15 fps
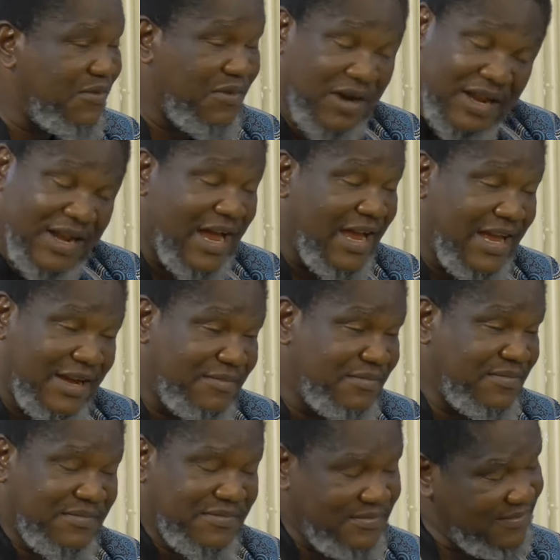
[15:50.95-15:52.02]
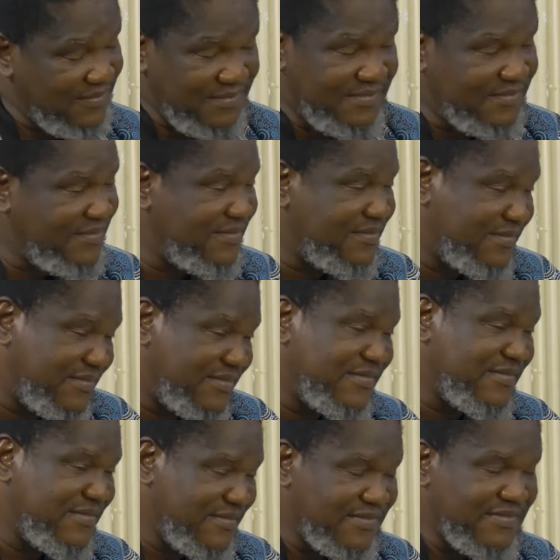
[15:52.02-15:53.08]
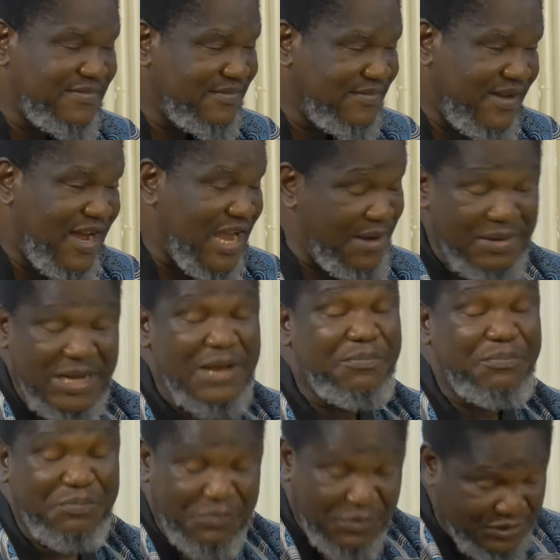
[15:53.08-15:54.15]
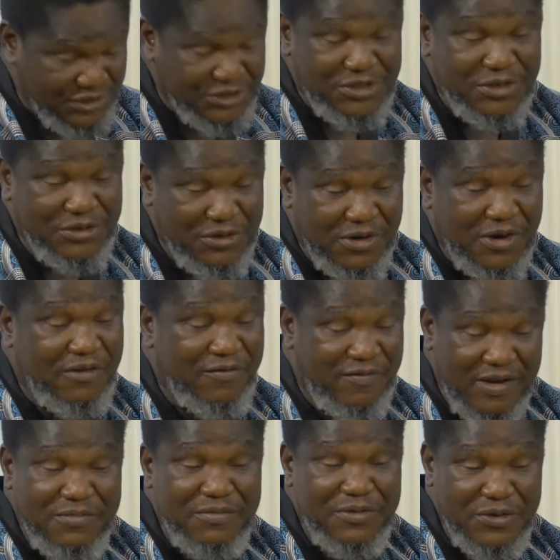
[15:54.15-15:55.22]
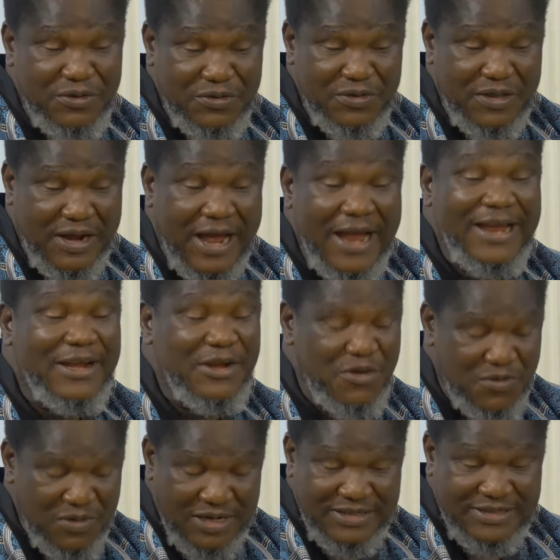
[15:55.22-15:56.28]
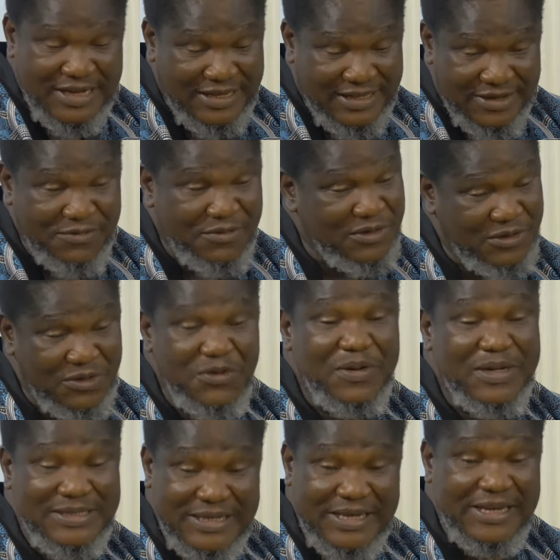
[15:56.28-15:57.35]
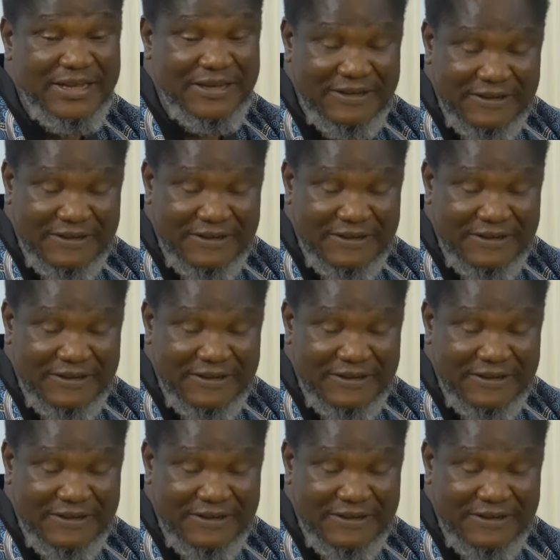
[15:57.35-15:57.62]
Well, I am in a position to confirm to you that I know exactly what you are saying.